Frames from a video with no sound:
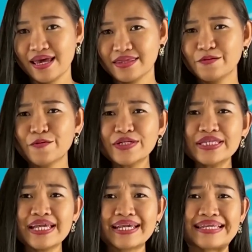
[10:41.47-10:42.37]
The worst
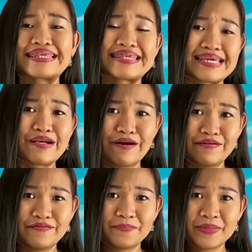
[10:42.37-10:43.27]
thing I can think
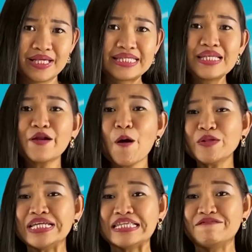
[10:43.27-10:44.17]
of is not
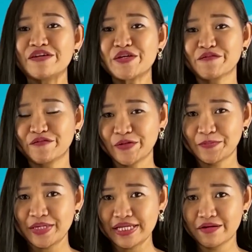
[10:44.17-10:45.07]
only leaving your
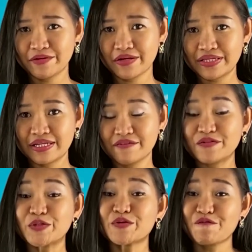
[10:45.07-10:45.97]
Filipina without enough
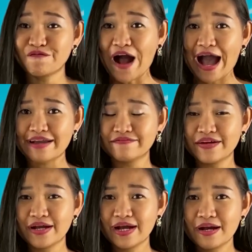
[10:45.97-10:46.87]
to survive,
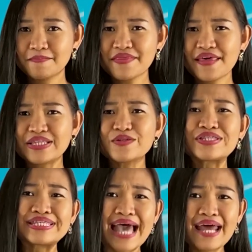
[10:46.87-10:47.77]
but then to
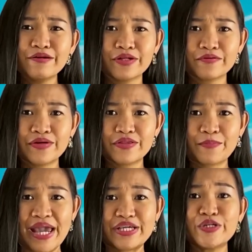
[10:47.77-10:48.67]
saddle her with
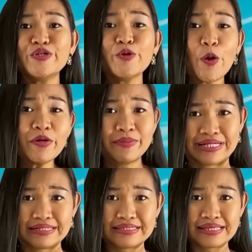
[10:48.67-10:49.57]
paying your
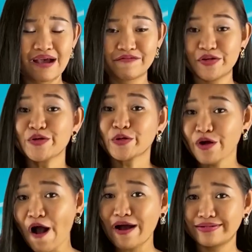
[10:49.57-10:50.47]
bills after you're
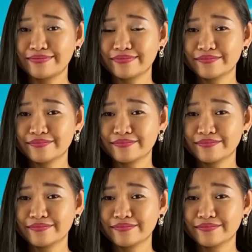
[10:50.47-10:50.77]
gone.